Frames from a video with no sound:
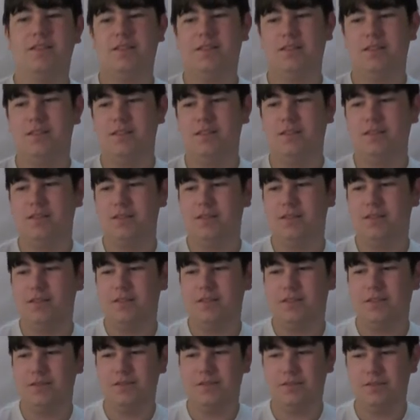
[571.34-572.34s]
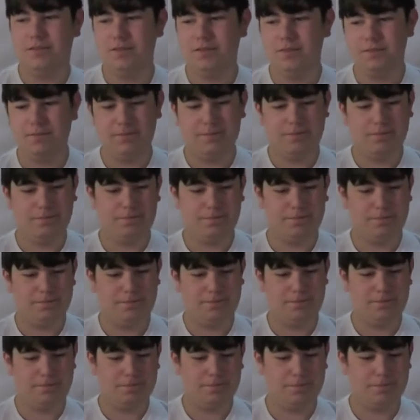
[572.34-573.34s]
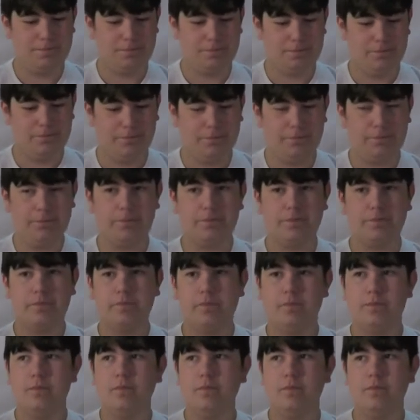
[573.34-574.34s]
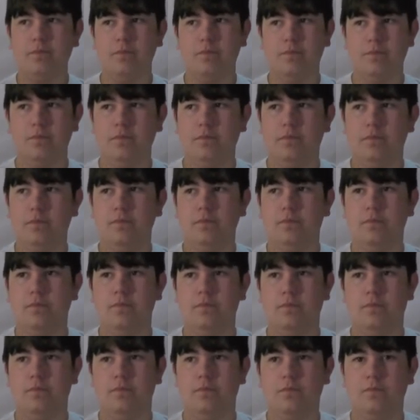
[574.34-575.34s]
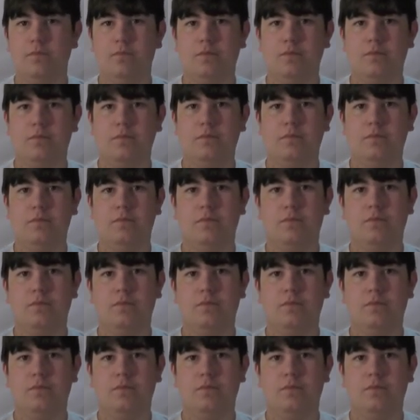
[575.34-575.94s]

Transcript: No words are spoken by the person on screen.